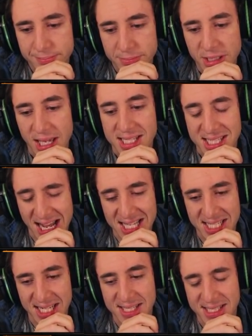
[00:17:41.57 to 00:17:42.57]
Okay,
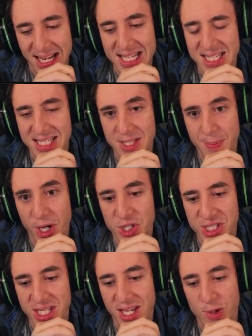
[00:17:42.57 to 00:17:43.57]
Tenacity. Tenacity is the
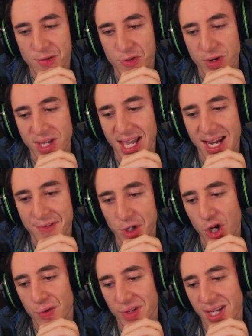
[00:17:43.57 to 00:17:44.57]
purchase here. You have 3k left
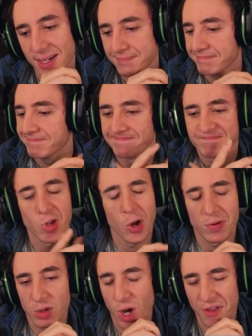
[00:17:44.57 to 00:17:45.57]
over. Not
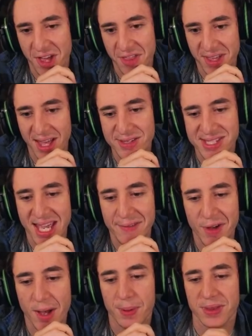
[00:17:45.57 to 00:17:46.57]
really worth anything else. Save
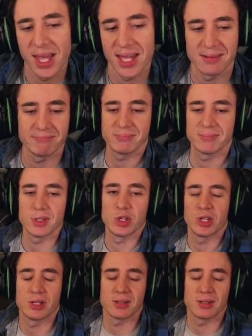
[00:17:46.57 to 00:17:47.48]
up and then you can